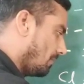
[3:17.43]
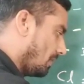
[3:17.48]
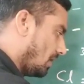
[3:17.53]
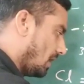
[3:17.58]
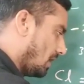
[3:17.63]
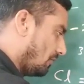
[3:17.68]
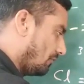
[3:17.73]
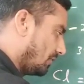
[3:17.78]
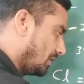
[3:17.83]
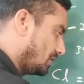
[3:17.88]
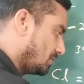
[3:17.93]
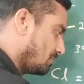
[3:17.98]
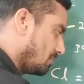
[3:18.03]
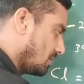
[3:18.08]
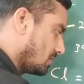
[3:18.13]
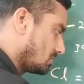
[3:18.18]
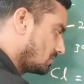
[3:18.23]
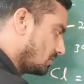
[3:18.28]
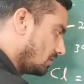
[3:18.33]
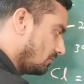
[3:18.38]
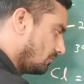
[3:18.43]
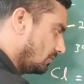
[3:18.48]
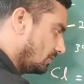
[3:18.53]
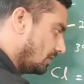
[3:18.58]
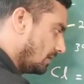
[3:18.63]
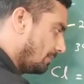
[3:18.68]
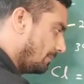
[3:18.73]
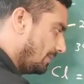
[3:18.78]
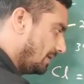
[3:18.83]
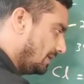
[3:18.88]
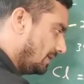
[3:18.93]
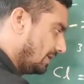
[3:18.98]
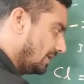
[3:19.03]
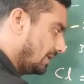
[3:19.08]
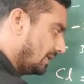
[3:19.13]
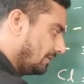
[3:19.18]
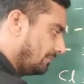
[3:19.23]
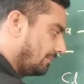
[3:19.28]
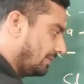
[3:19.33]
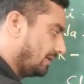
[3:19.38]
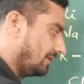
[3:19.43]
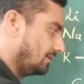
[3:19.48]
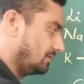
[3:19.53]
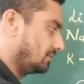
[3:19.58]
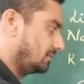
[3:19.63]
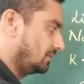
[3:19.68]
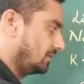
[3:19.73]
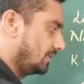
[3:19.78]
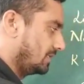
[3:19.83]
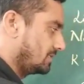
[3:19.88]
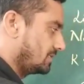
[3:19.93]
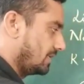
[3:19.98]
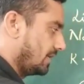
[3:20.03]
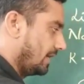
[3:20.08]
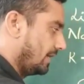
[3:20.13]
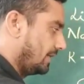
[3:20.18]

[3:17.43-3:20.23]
average mass of the middle element, that is